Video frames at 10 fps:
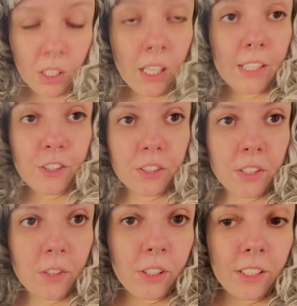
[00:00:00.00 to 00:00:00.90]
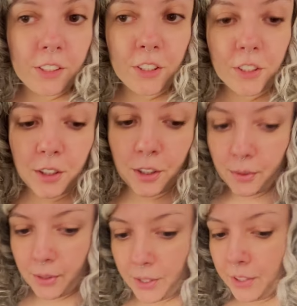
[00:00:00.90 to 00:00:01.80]
I just did our Instacart
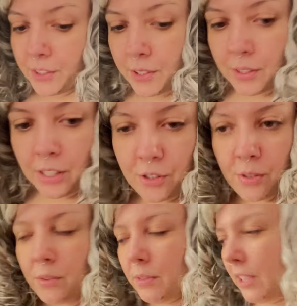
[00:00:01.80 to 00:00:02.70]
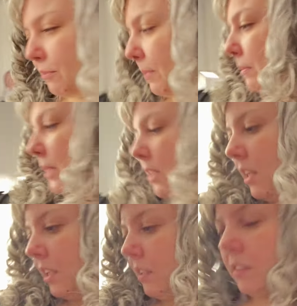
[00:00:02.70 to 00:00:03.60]
order, so that should arrive by
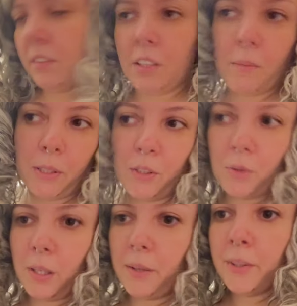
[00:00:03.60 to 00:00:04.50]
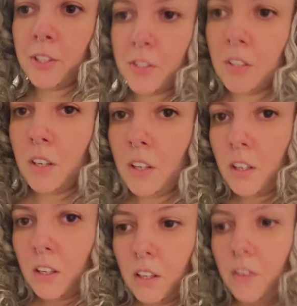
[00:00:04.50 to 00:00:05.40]
midnight in about two hours.
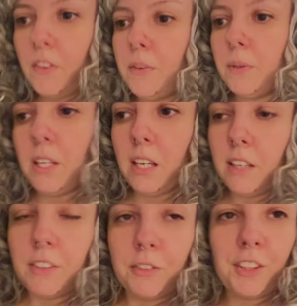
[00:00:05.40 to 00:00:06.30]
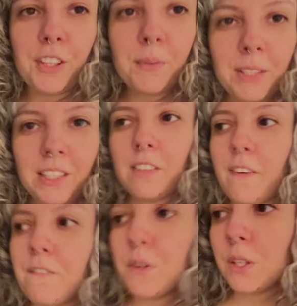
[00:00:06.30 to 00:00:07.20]
And then we'll have everything we need
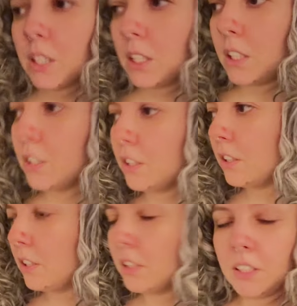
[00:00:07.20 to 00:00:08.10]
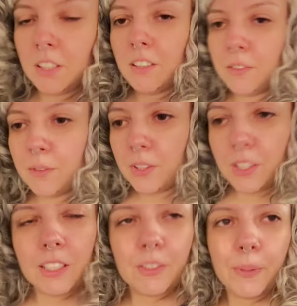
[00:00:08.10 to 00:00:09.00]
for for the
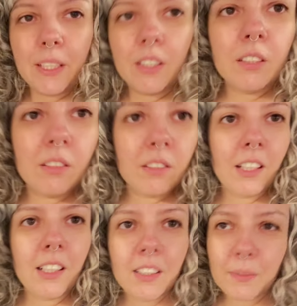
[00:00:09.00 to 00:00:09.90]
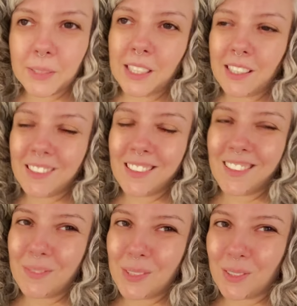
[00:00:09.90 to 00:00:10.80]
next week. and I'm excited and
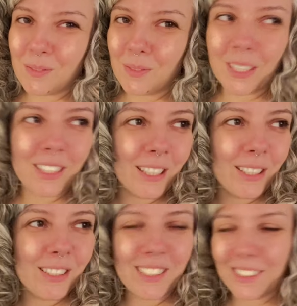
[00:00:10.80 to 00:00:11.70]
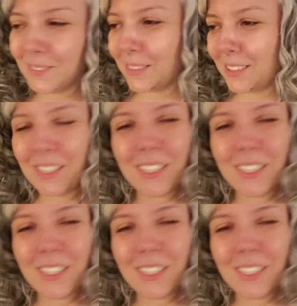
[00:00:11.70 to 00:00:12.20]
I'm just really tired. So I'm gonna start